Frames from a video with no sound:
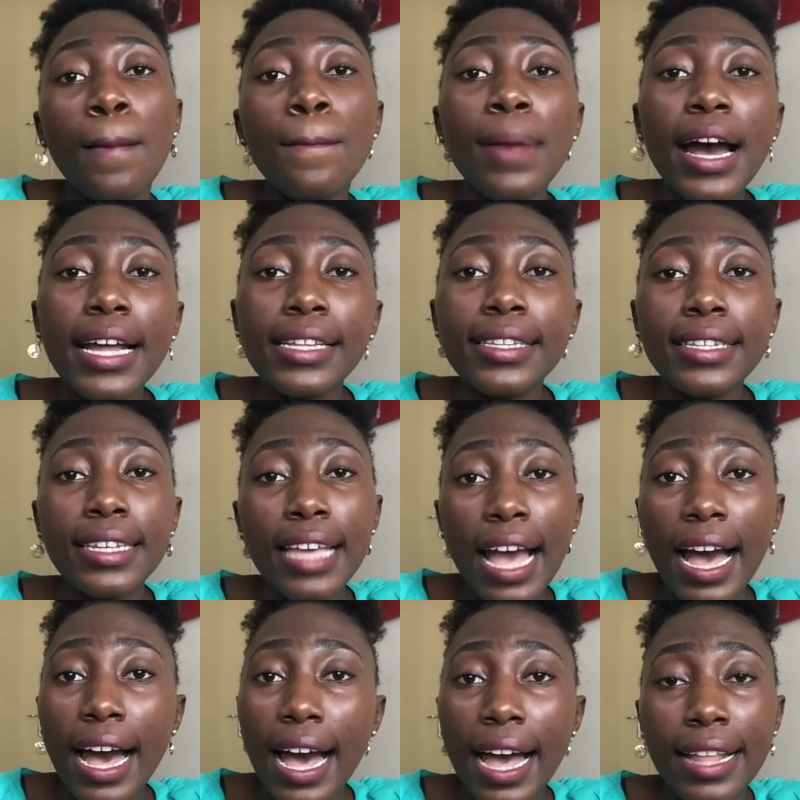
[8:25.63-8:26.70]
But
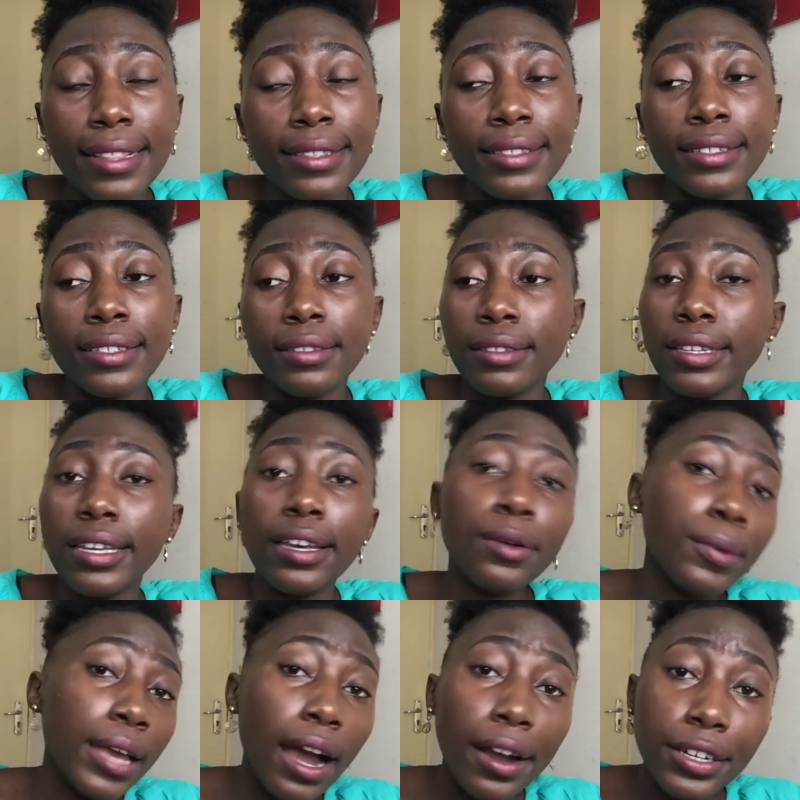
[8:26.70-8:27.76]
yeah, and here
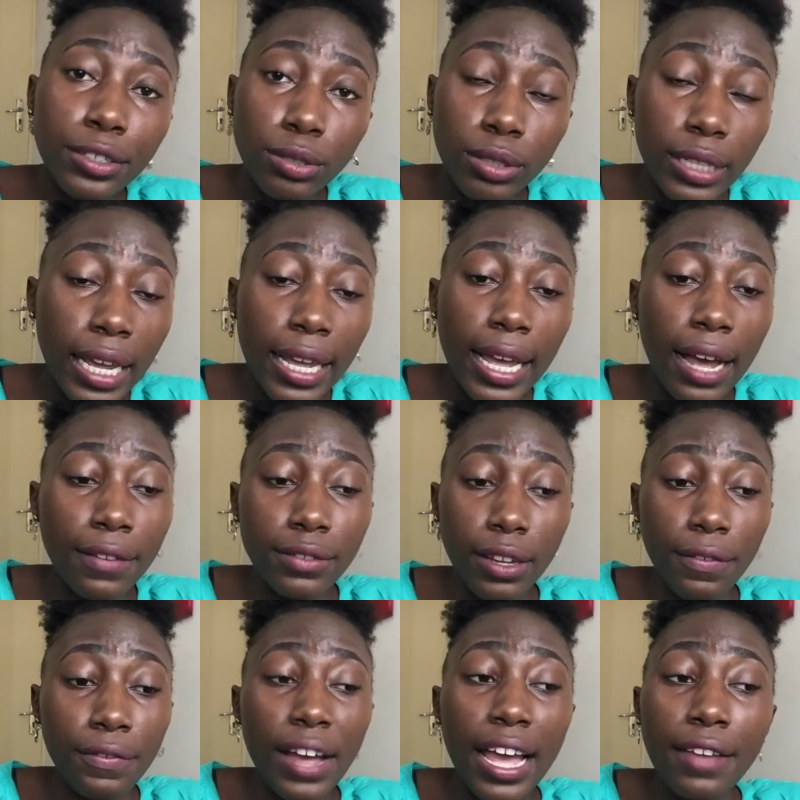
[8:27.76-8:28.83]
we are today
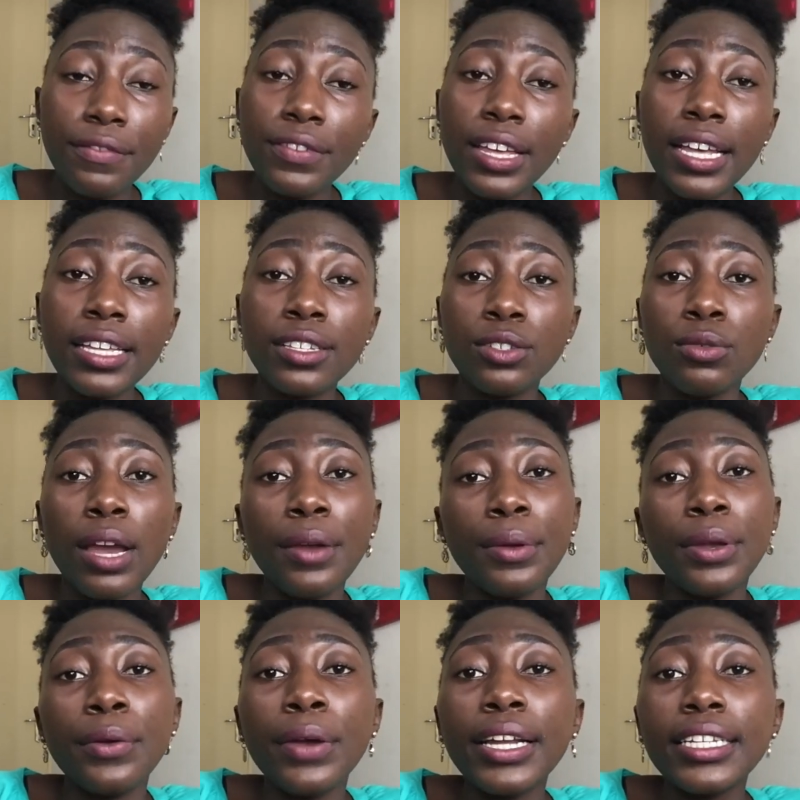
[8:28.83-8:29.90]
after five years. Do I
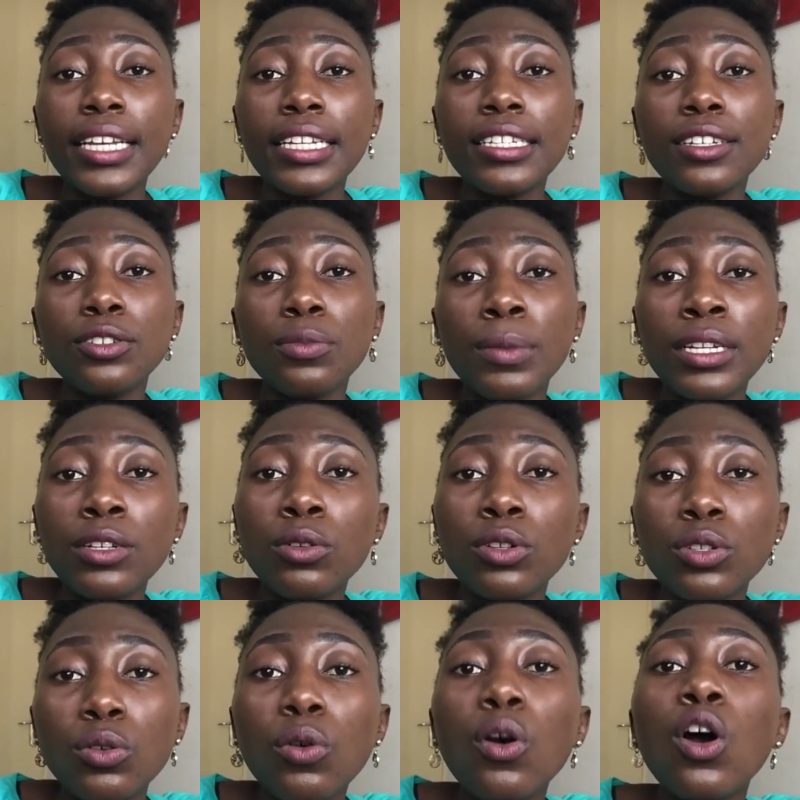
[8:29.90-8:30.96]
regret getting into medical
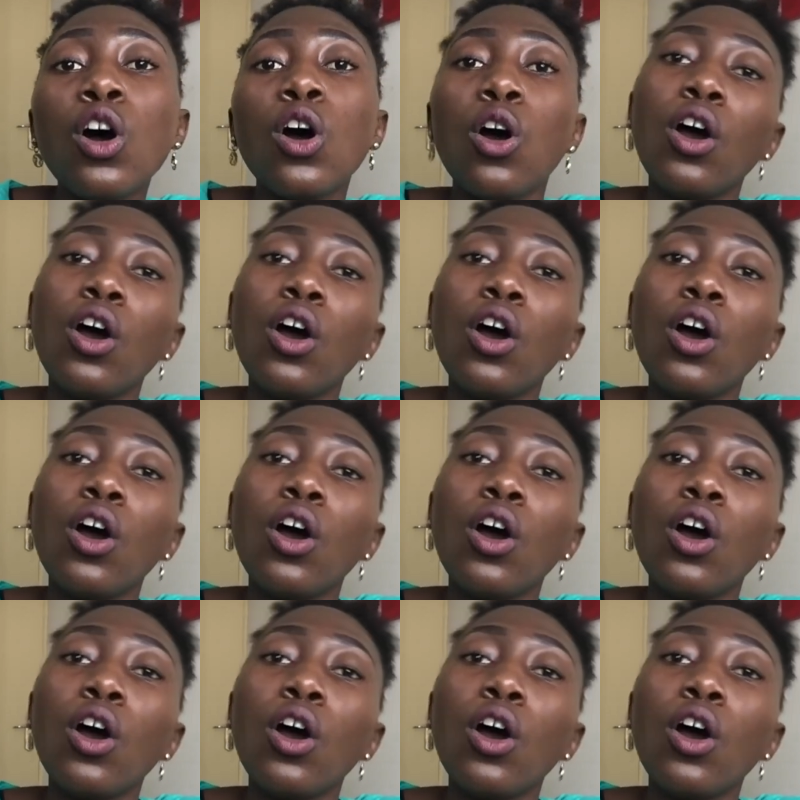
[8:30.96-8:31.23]
school?